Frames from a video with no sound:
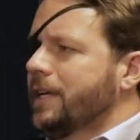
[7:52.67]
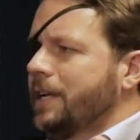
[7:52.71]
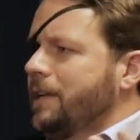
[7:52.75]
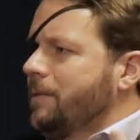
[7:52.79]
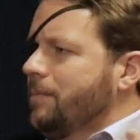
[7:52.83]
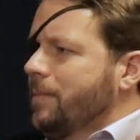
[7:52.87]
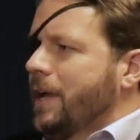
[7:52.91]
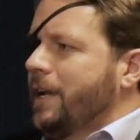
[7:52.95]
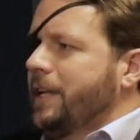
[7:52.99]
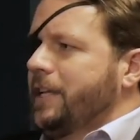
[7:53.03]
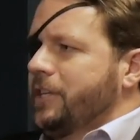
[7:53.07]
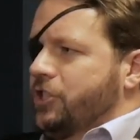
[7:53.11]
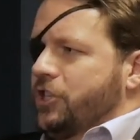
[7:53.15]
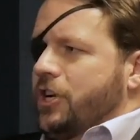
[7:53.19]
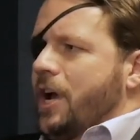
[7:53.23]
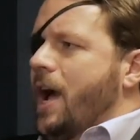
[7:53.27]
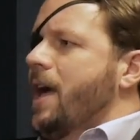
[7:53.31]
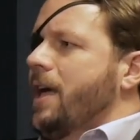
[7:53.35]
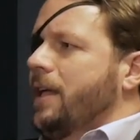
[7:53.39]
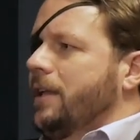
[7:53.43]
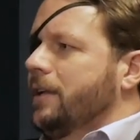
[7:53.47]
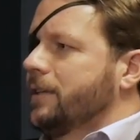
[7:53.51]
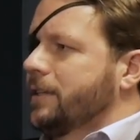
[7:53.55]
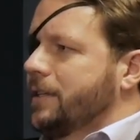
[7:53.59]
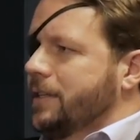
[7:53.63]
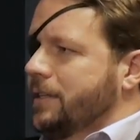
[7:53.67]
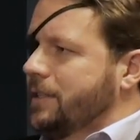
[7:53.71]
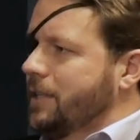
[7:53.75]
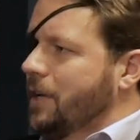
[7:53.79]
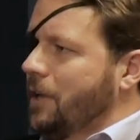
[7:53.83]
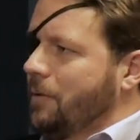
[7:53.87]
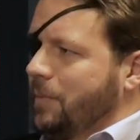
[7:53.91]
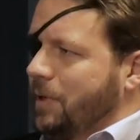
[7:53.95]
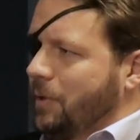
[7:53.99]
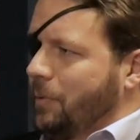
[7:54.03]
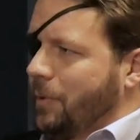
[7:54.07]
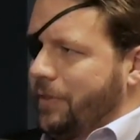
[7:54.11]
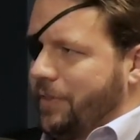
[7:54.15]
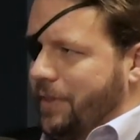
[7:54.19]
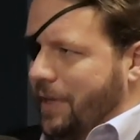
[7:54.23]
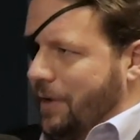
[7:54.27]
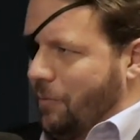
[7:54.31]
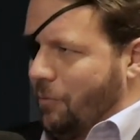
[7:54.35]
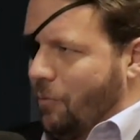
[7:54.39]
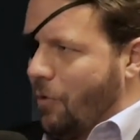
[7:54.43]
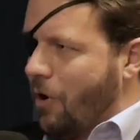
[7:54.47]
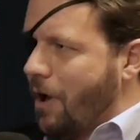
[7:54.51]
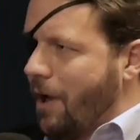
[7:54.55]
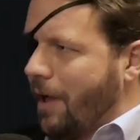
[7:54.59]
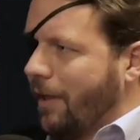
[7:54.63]
Any child can tell me what
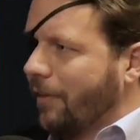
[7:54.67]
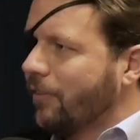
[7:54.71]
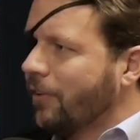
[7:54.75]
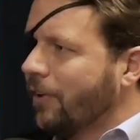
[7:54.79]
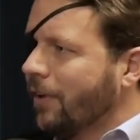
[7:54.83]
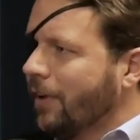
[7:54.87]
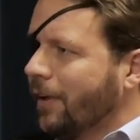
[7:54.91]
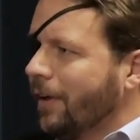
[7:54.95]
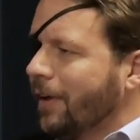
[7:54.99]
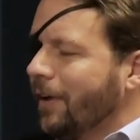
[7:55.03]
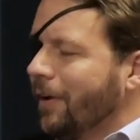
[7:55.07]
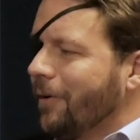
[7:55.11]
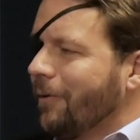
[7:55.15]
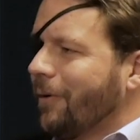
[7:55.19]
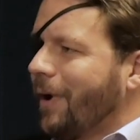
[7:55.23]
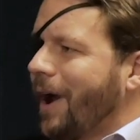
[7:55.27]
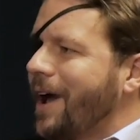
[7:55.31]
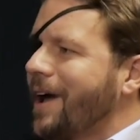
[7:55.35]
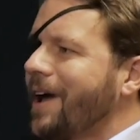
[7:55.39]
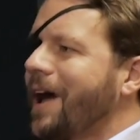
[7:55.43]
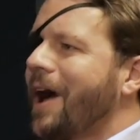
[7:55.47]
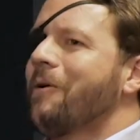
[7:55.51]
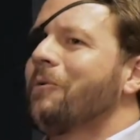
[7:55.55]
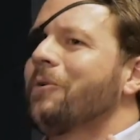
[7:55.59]
they want, right?